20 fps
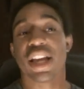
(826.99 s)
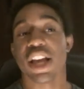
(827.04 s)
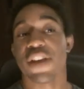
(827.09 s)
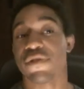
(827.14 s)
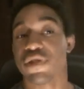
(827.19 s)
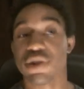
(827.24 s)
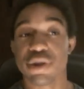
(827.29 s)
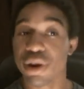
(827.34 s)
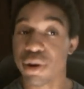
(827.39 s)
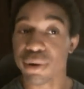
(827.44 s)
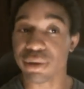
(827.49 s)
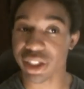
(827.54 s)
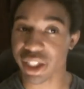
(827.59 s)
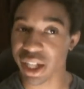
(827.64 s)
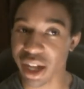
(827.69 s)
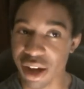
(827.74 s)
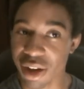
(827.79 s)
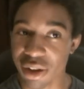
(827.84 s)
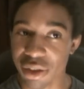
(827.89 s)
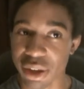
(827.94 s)
If you don't
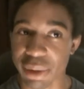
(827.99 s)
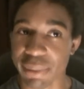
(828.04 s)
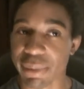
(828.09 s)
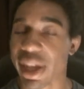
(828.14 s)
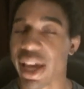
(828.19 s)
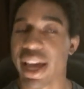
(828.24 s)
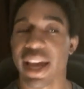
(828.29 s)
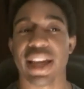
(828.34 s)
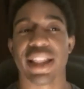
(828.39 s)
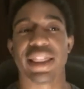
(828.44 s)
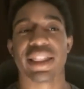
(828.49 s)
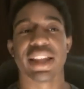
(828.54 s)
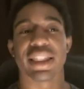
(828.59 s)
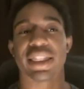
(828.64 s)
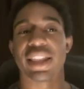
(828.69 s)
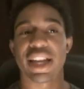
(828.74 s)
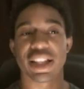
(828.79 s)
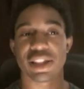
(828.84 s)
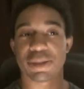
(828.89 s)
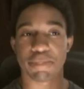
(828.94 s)
tell them
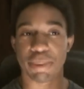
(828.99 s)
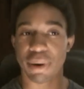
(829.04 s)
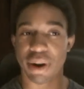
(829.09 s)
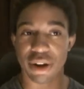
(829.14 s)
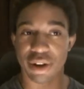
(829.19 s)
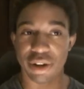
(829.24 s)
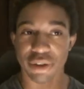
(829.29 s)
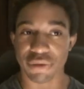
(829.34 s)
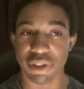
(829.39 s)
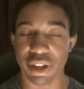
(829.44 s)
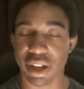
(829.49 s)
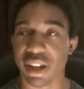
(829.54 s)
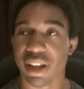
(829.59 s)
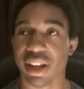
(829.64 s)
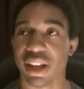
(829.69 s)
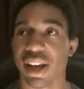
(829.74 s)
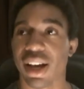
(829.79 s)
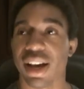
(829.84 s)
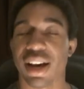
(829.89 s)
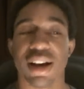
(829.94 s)
that's part of the